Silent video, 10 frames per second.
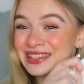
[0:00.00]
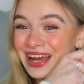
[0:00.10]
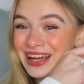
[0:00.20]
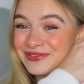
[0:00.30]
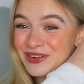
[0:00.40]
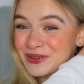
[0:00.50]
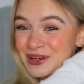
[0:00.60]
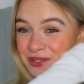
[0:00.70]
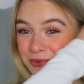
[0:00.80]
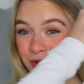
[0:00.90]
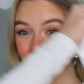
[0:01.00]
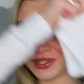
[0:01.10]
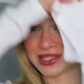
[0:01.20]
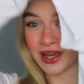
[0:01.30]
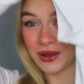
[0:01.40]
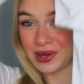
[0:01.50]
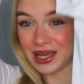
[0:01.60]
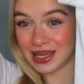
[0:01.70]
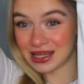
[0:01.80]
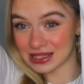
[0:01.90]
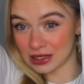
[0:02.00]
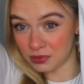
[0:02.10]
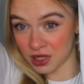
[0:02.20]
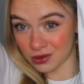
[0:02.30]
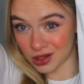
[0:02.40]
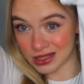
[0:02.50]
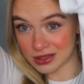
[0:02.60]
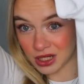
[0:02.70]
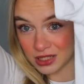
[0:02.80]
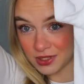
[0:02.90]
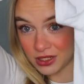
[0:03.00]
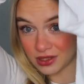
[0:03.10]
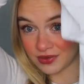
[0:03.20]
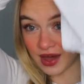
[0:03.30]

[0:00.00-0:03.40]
that I have already worn, so it is a little bit creased just because of